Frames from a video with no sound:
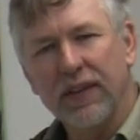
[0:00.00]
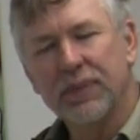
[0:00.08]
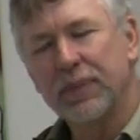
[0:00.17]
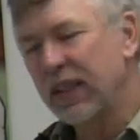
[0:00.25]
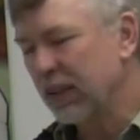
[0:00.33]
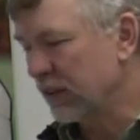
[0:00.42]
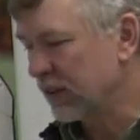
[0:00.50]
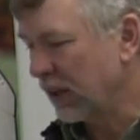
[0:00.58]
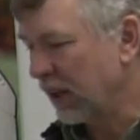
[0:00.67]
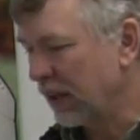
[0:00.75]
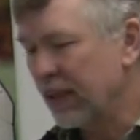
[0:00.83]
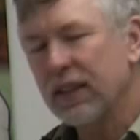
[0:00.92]
This particular
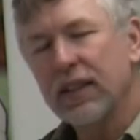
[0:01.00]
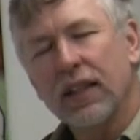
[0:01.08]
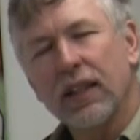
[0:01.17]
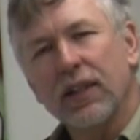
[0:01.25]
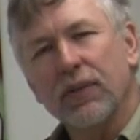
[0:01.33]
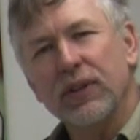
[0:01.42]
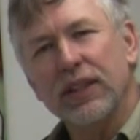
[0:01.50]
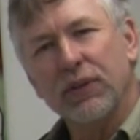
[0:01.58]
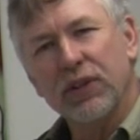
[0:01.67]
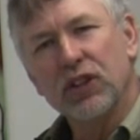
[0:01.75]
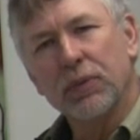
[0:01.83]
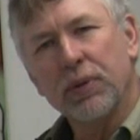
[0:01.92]
target was the
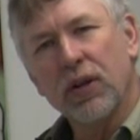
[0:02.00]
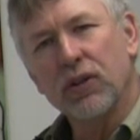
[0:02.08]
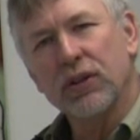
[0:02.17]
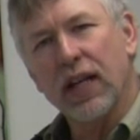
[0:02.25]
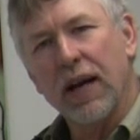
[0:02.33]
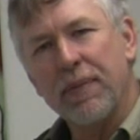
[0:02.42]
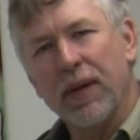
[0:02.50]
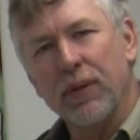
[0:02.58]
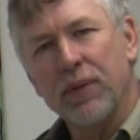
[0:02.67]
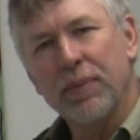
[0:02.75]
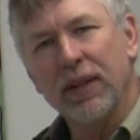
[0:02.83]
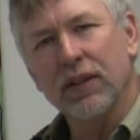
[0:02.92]
original prototype that
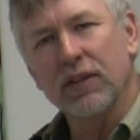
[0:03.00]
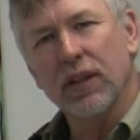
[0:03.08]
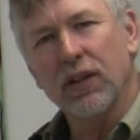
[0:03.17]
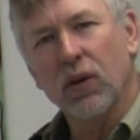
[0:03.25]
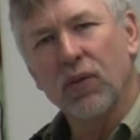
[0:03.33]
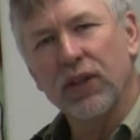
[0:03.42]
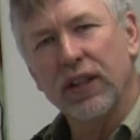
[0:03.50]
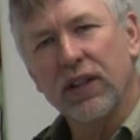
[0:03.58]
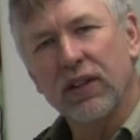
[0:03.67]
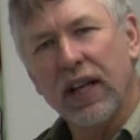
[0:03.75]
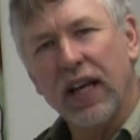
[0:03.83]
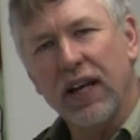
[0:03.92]
we built over a
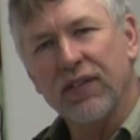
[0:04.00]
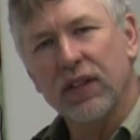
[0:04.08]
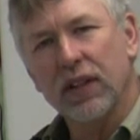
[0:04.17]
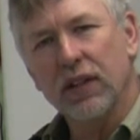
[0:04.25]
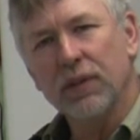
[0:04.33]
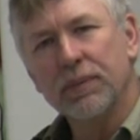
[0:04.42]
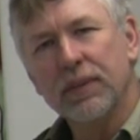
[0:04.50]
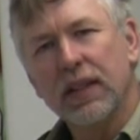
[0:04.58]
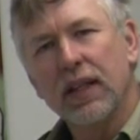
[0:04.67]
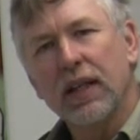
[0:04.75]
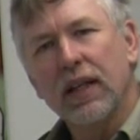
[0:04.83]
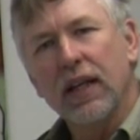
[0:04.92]
year and a half ago.
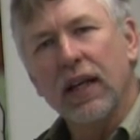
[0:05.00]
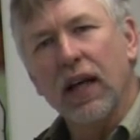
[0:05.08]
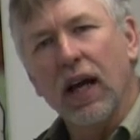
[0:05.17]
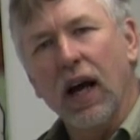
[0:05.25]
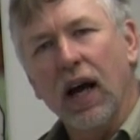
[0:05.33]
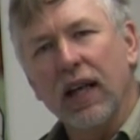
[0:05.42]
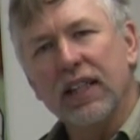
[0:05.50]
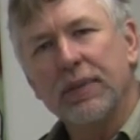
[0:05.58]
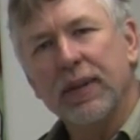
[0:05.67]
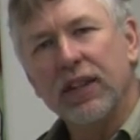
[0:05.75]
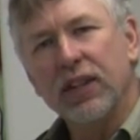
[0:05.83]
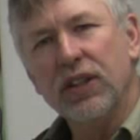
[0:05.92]
It's
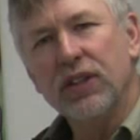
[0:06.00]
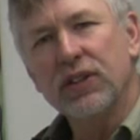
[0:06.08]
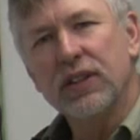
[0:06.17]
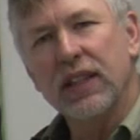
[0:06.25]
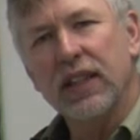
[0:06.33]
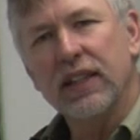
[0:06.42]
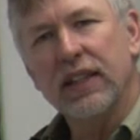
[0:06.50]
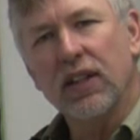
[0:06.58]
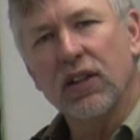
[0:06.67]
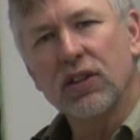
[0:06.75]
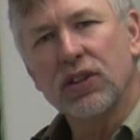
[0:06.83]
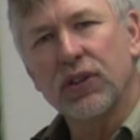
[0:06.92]
been used in the
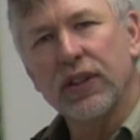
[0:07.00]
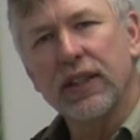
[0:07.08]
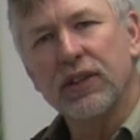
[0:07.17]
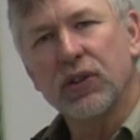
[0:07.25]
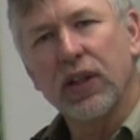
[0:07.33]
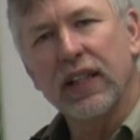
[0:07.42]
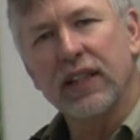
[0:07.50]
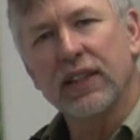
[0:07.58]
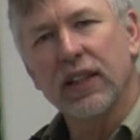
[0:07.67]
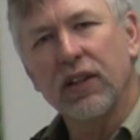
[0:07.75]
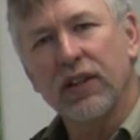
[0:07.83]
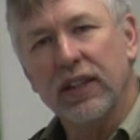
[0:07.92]
Archery Training
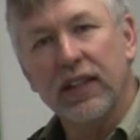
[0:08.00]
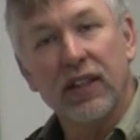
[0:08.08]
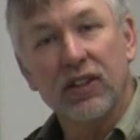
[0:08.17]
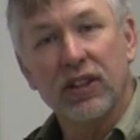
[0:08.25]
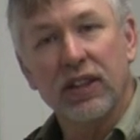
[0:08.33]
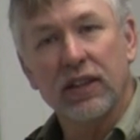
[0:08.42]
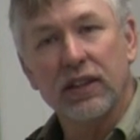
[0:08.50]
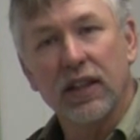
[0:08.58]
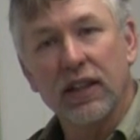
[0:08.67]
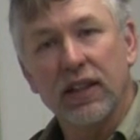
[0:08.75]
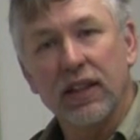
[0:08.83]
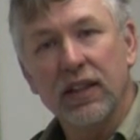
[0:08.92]
Center in Henderson,
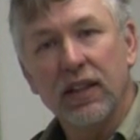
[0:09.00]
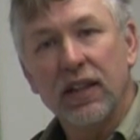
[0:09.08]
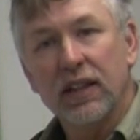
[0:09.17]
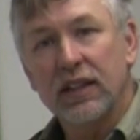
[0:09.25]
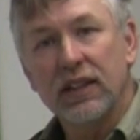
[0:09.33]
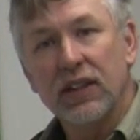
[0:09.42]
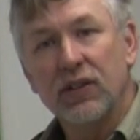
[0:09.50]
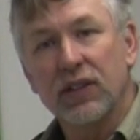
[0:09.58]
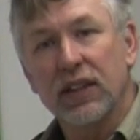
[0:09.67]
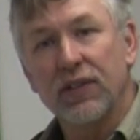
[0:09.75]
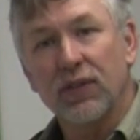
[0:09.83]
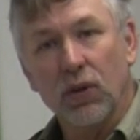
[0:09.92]
Kentucky
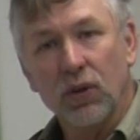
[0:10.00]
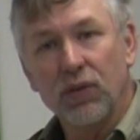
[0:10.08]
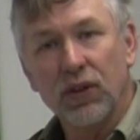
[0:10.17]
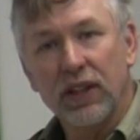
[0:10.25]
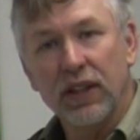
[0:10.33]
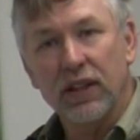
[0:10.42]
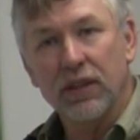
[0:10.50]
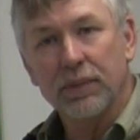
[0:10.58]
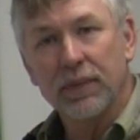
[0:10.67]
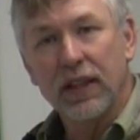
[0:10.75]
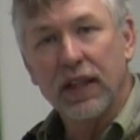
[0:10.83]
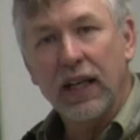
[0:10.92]
continuously for over a year,
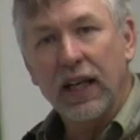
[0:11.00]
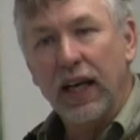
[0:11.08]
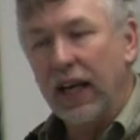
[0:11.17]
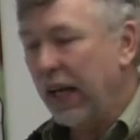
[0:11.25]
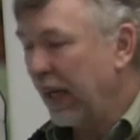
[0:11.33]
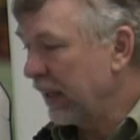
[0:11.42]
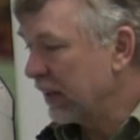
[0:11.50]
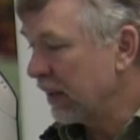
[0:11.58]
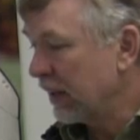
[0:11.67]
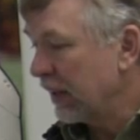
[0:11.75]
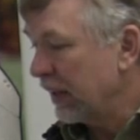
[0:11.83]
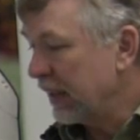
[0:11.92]
and
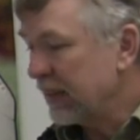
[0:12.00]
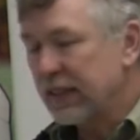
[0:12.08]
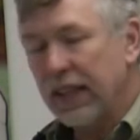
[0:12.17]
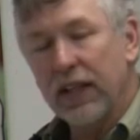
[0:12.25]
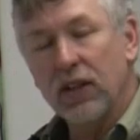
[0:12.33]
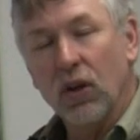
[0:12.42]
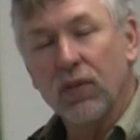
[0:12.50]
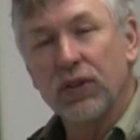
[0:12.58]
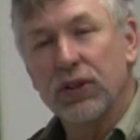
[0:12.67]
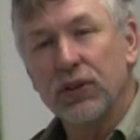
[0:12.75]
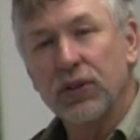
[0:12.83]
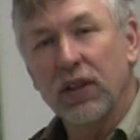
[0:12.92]
it's taken
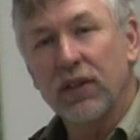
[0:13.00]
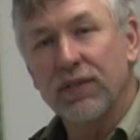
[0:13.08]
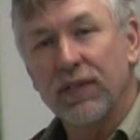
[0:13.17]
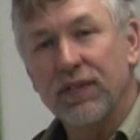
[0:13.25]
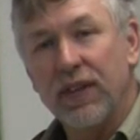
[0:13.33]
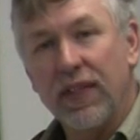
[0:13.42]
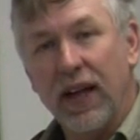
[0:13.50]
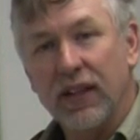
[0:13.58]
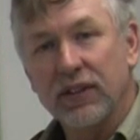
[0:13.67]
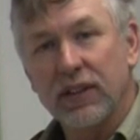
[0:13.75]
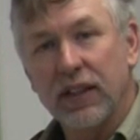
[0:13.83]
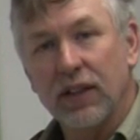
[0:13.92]
over
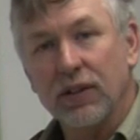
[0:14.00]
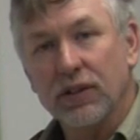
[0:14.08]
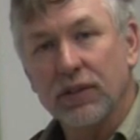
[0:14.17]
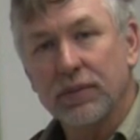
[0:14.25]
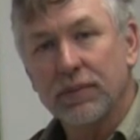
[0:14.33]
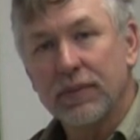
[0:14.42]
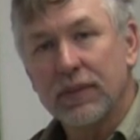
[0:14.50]
250,000 arrows.